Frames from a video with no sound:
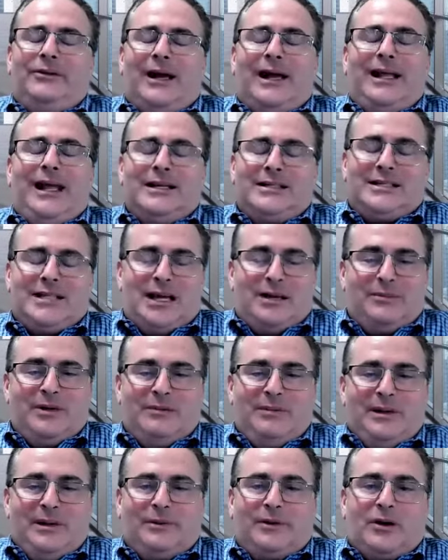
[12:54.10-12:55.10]
can't tell how many
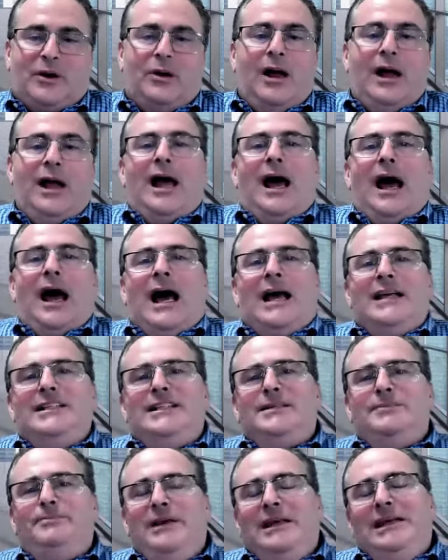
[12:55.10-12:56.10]
people go, I
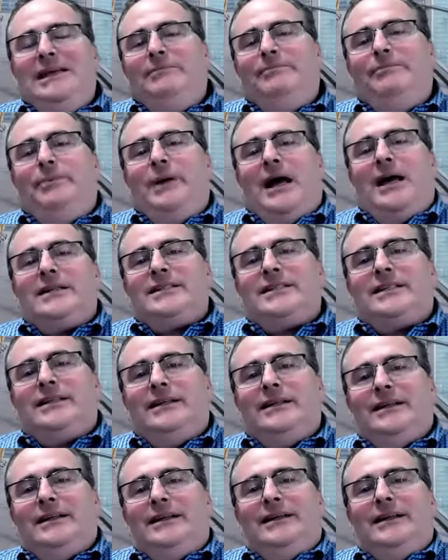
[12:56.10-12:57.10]
speak best
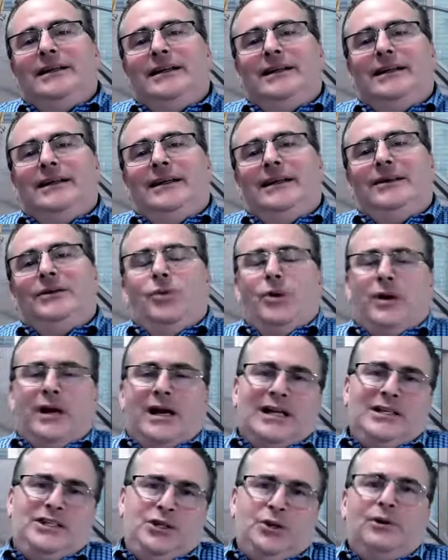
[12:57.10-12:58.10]
when I
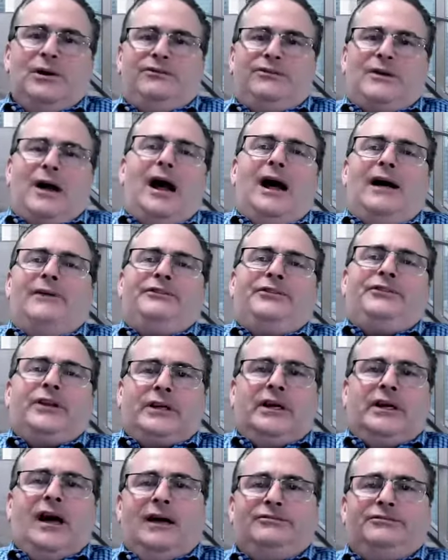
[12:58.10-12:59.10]
do it off the
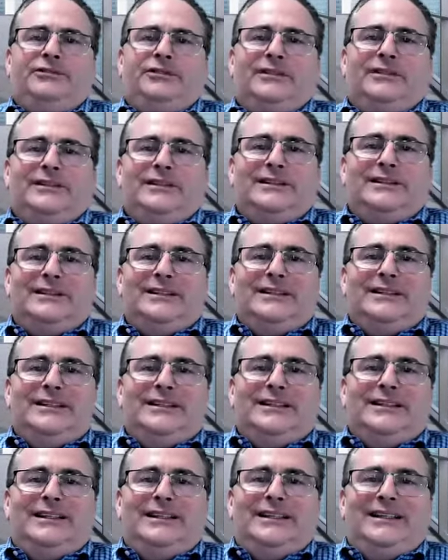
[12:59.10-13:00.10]
cuff.
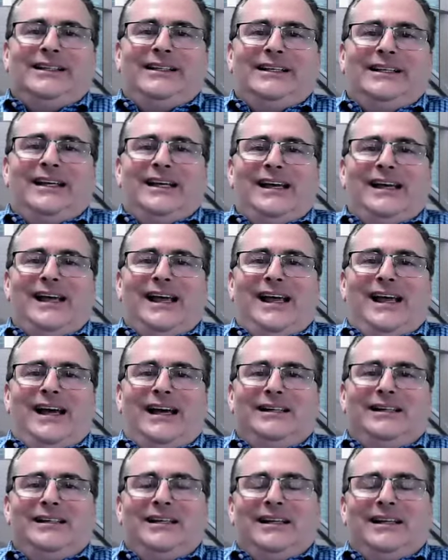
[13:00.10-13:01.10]

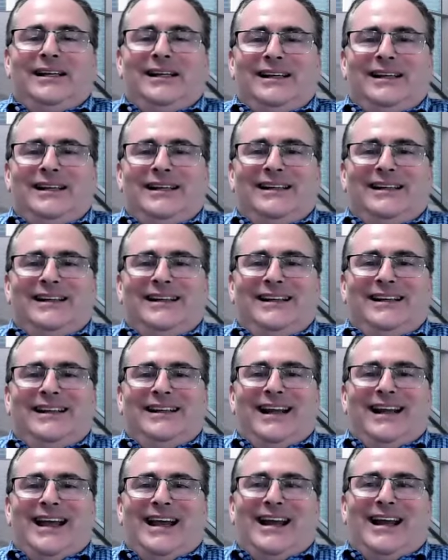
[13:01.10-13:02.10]
And
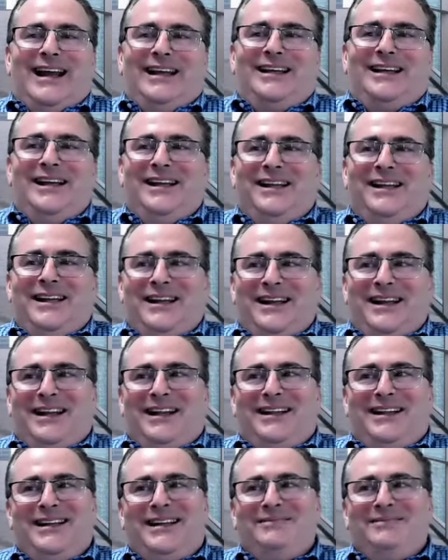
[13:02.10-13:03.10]
I'm
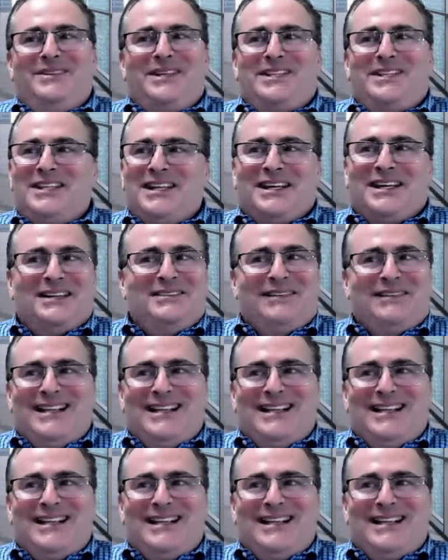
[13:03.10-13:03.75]
just thinking to